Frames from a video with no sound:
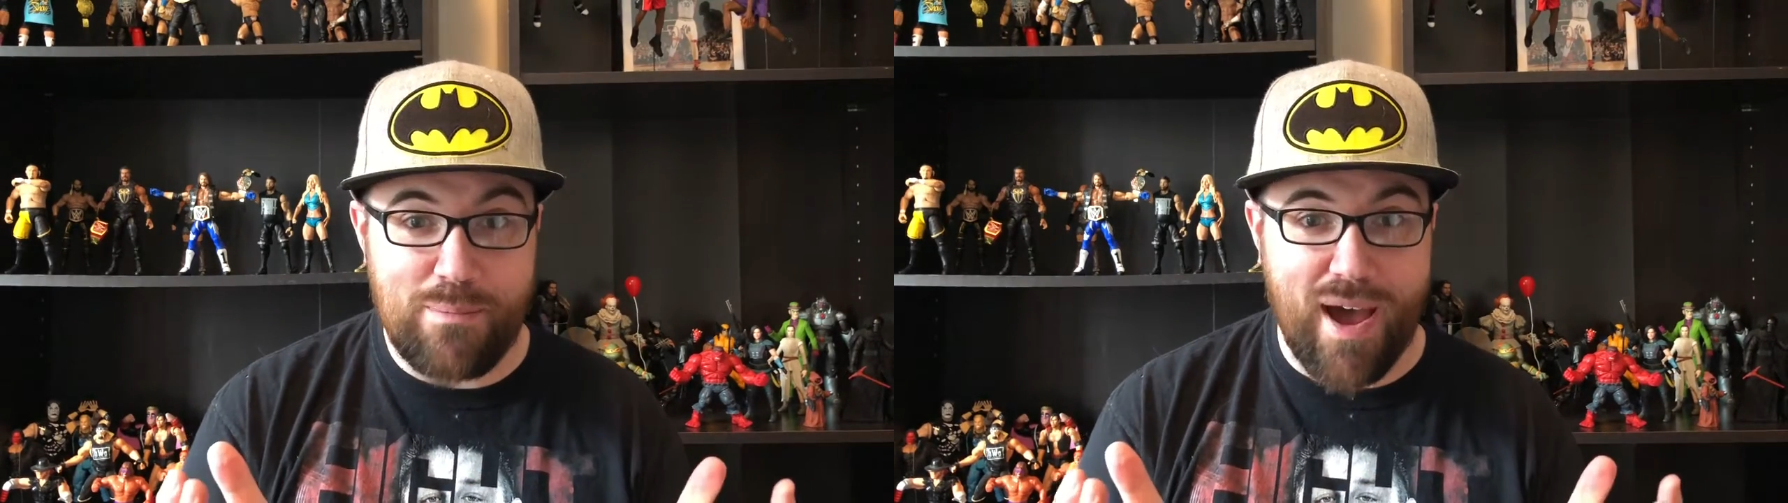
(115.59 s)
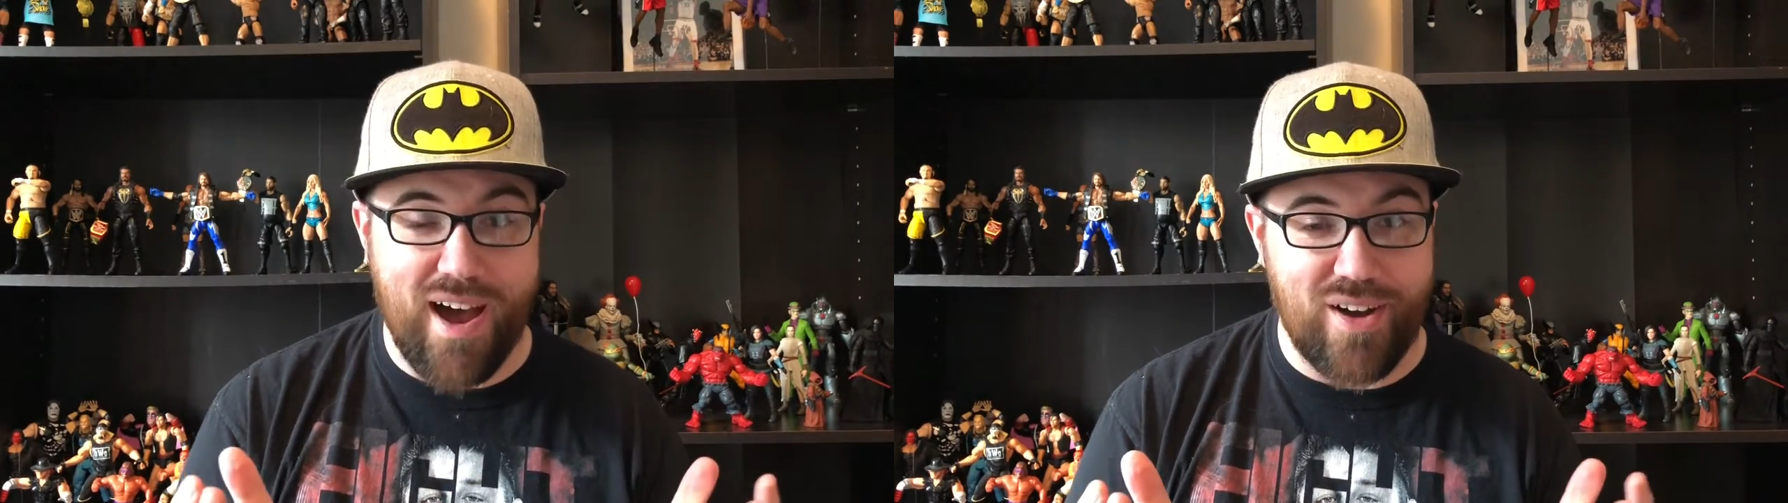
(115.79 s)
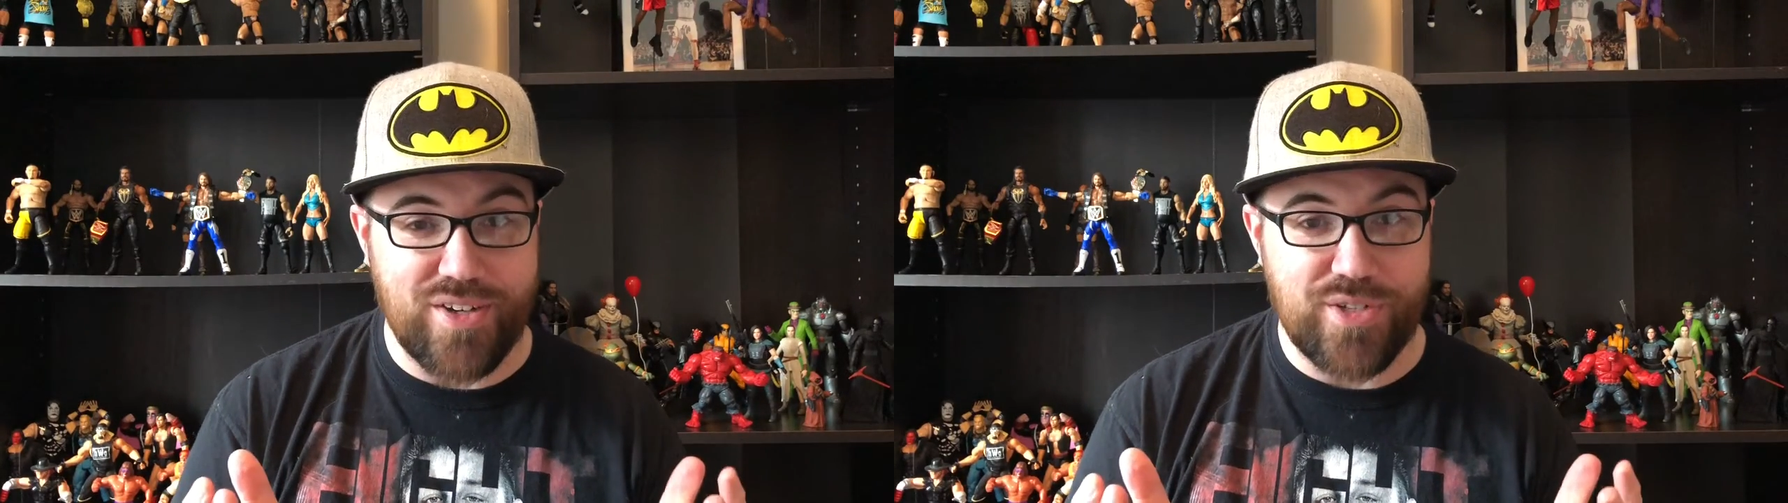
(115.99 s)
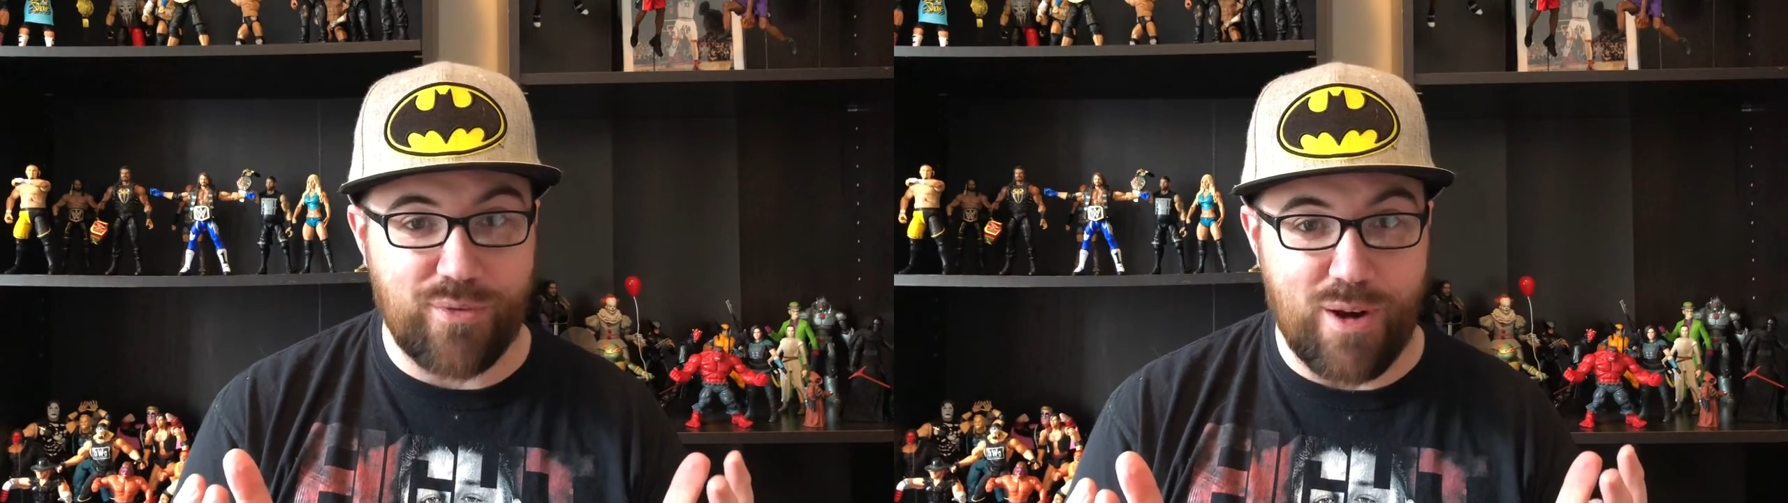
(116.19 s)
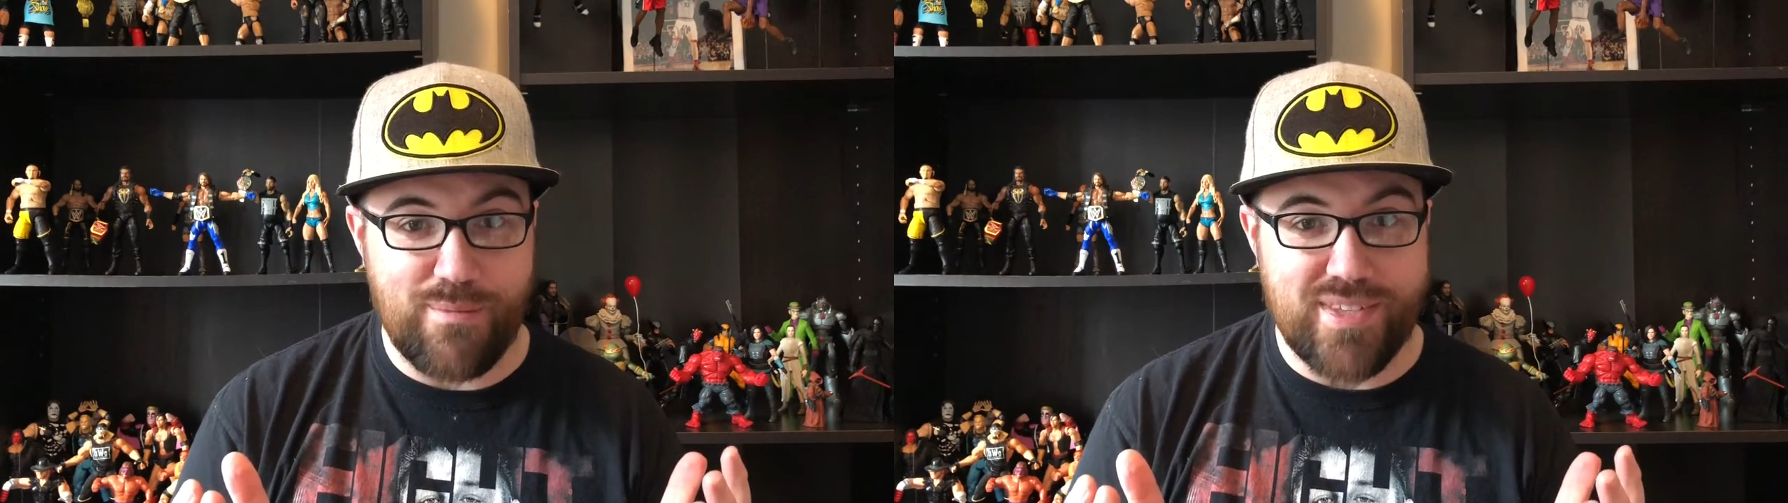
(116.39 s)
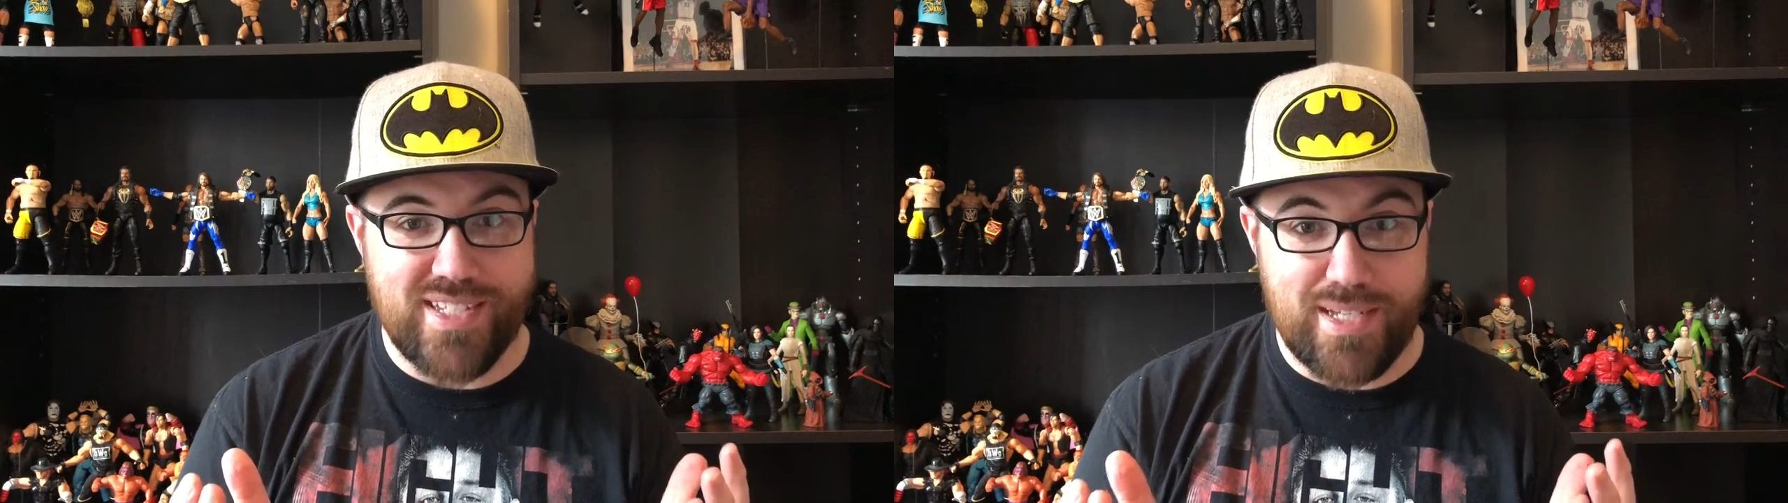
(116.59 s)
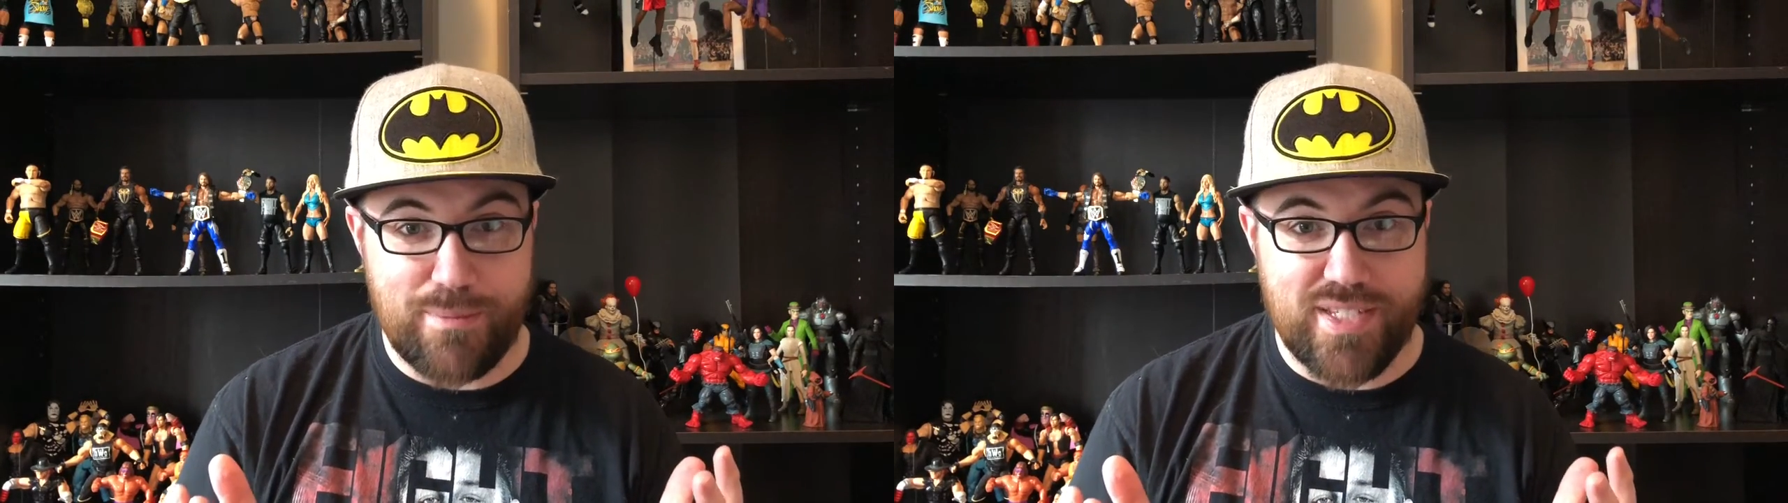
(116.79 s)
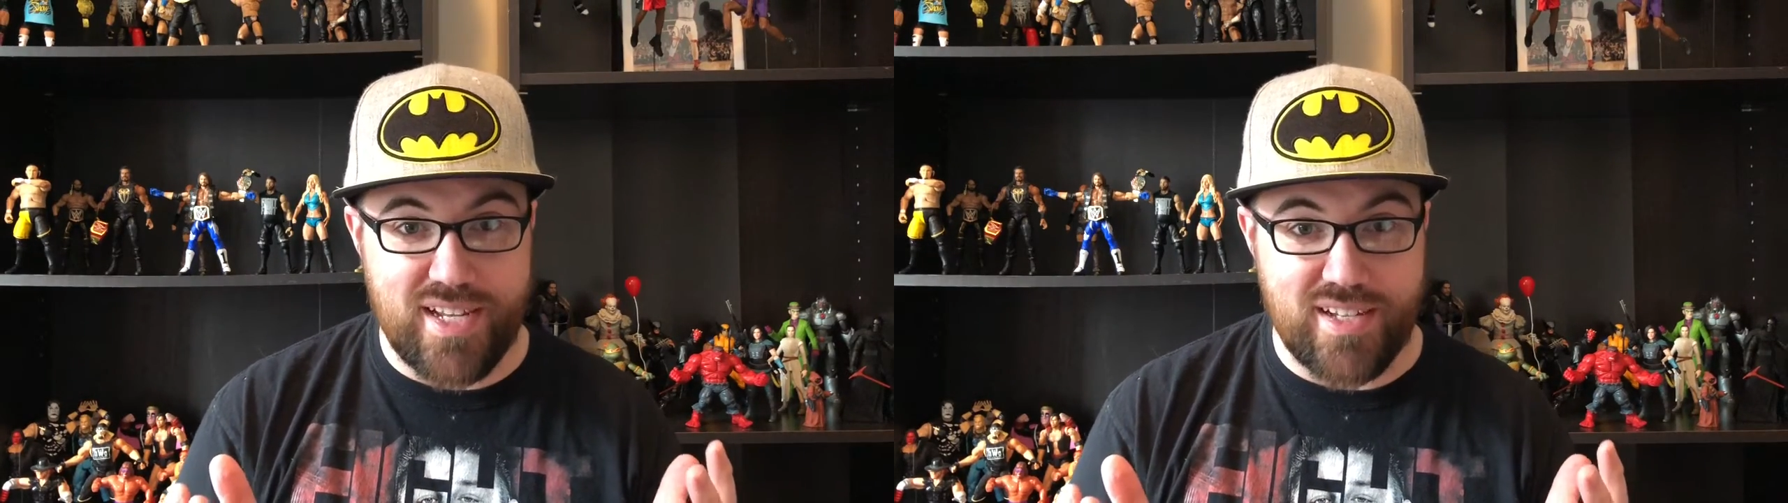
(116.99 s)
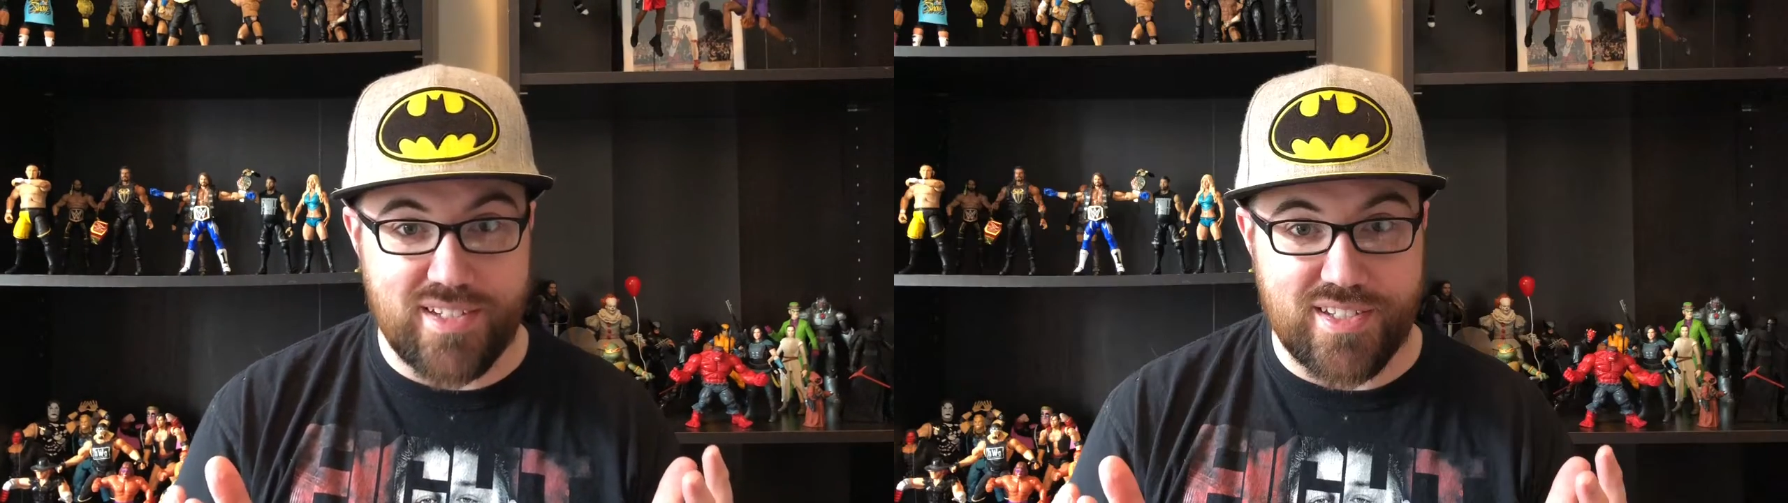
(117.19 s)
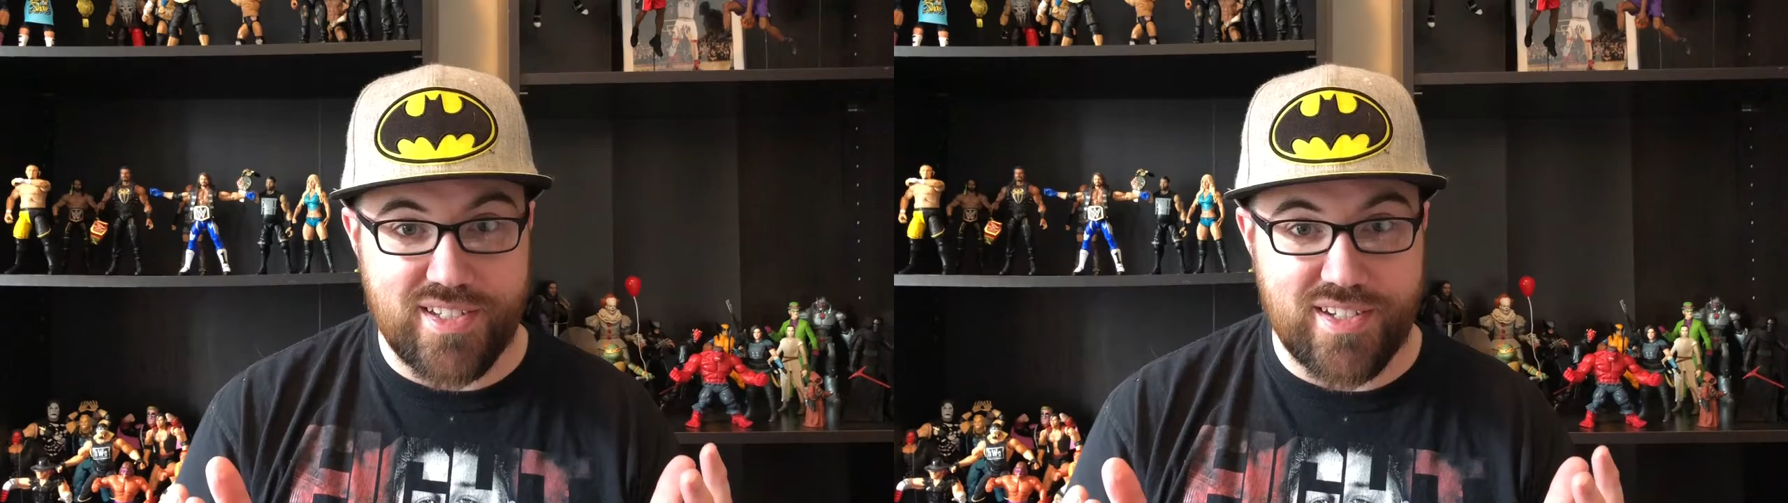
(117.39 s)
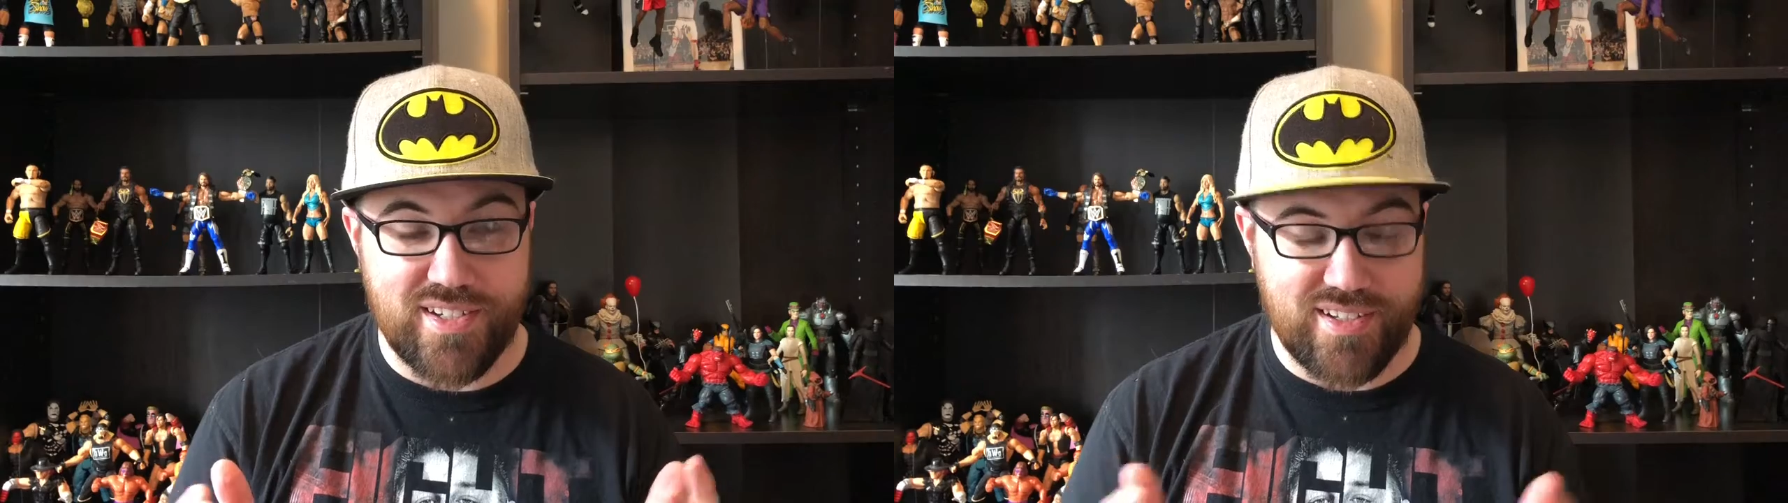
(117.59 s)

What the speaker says: Pals from The Simpsons.